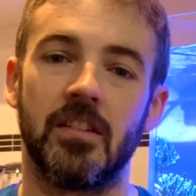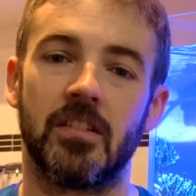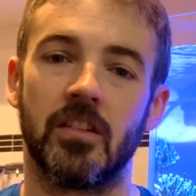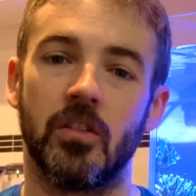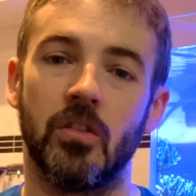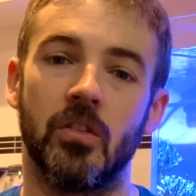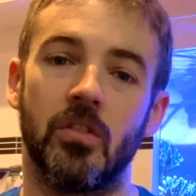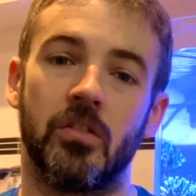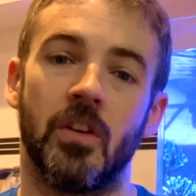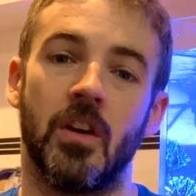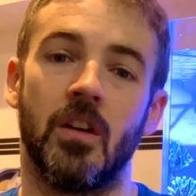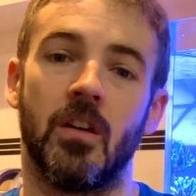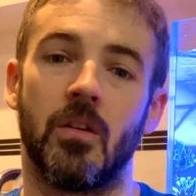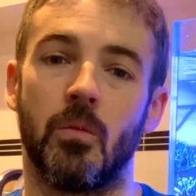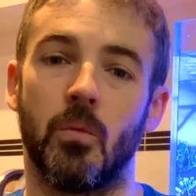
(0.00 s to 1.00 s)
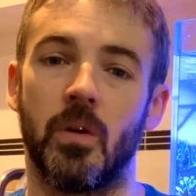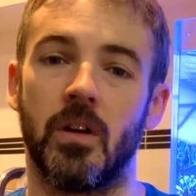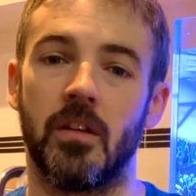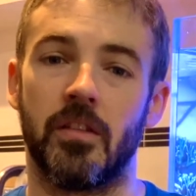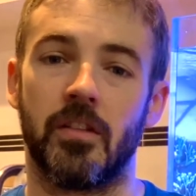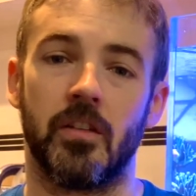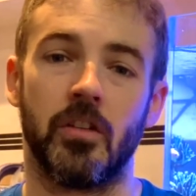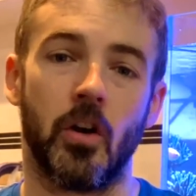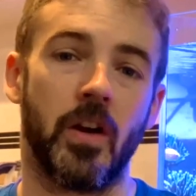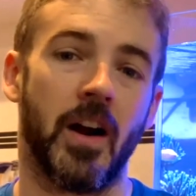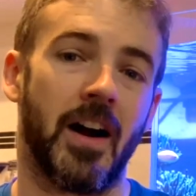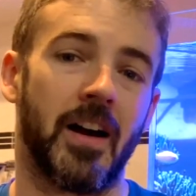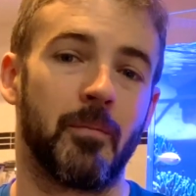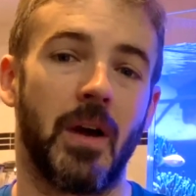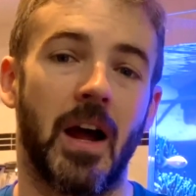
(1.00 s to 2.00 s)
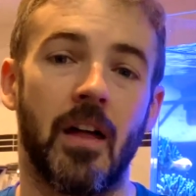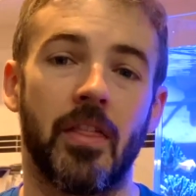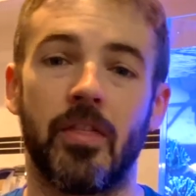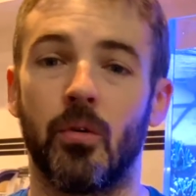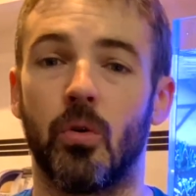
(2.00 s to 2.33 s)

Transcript: to use with no hard math